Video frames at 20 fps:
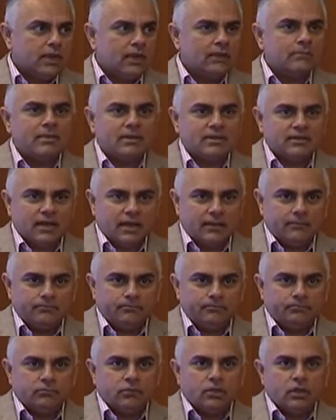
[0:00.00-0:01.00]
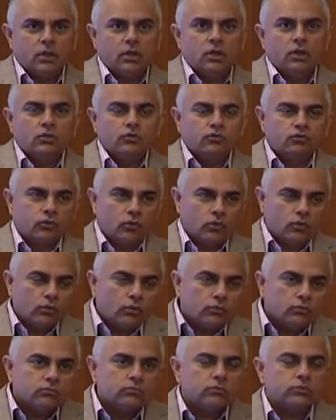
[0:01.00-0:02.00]
at bedtime.
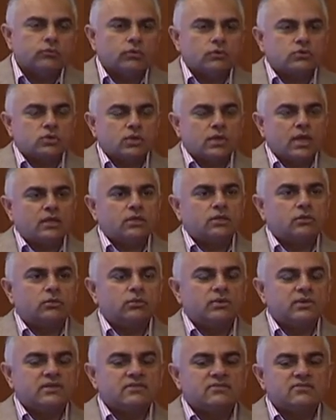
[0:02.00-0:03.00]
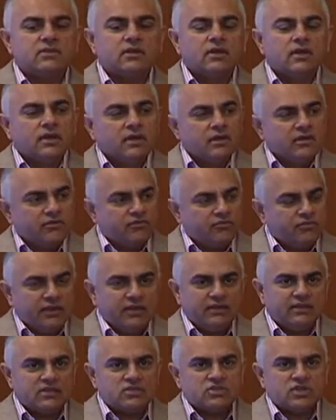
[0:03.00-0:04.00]
So what you can do is
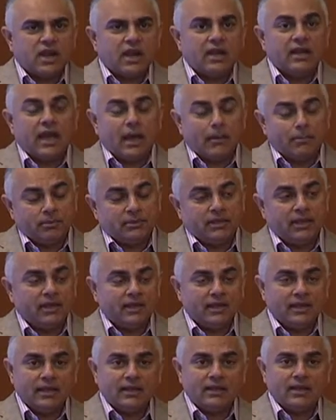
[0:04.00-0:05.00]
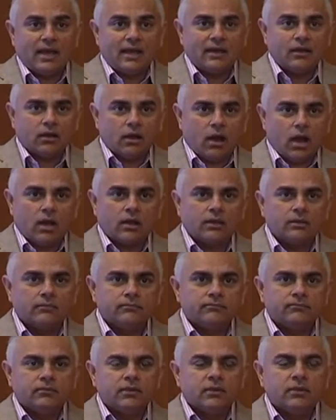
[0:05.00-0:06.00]
feed the child hypothetically at 9 o'clock,
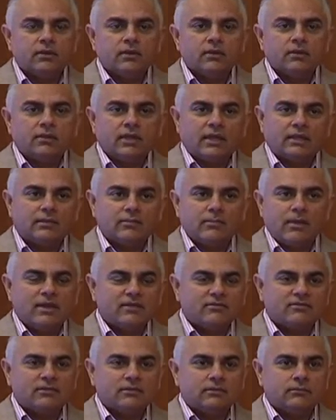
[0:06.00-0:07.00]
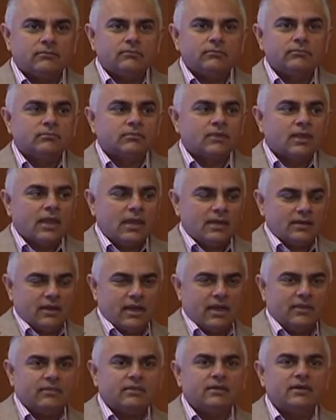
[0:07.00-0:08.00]
take the medicine at
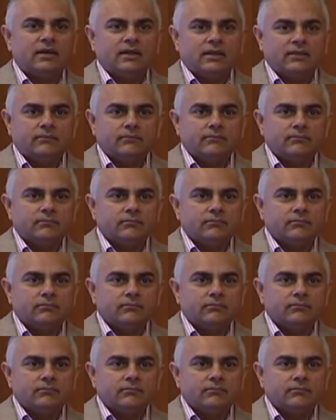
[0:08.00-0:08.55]
9:30.